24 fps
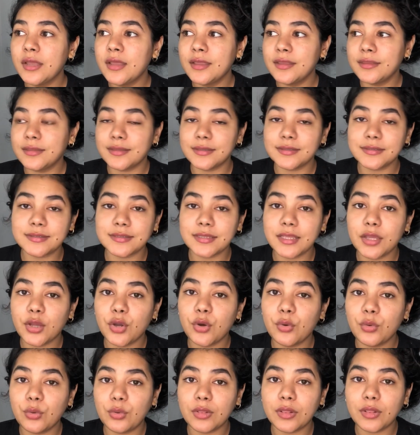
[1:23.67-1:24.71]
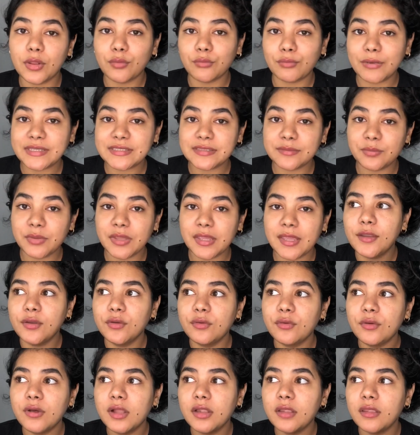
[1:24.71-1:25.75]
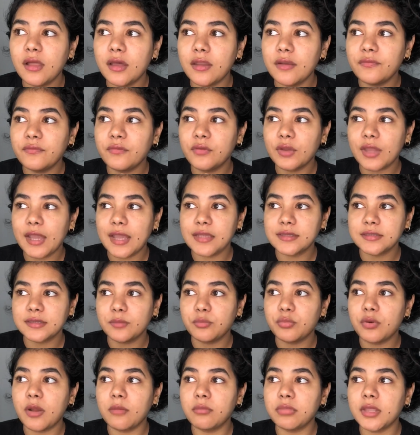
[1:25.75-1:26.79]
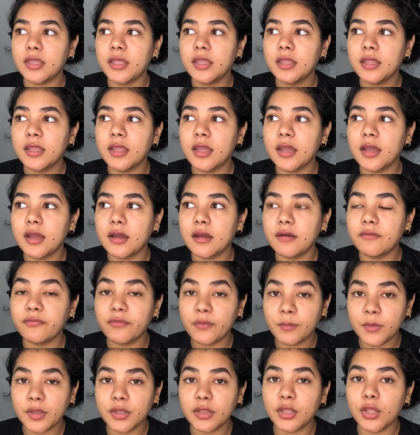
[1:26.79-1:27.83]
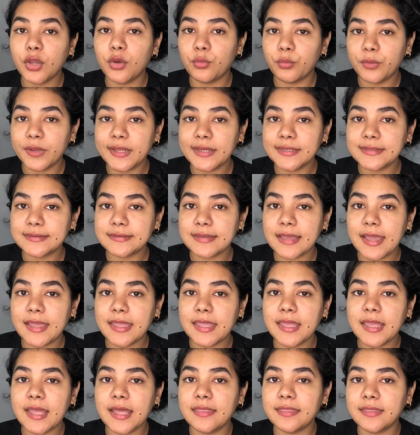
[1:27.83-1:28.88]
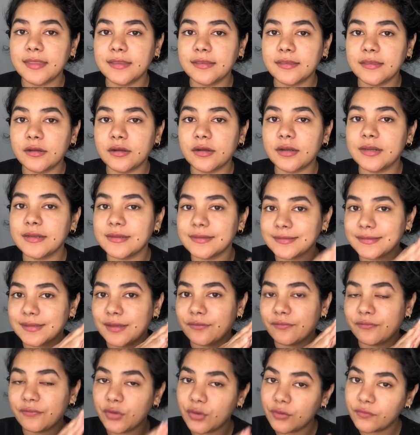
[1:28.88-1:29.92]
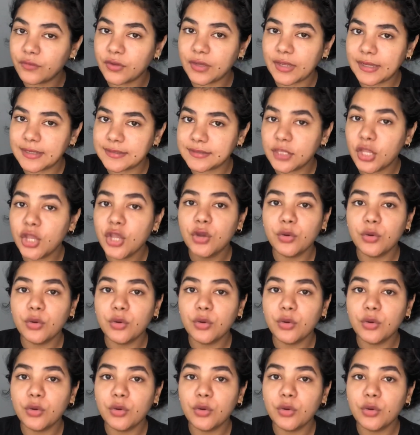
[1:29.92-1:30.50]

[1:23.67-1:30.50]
this whole recipe. I know a lot of you guys are probably familiar with acai, and then there is a few of you guys,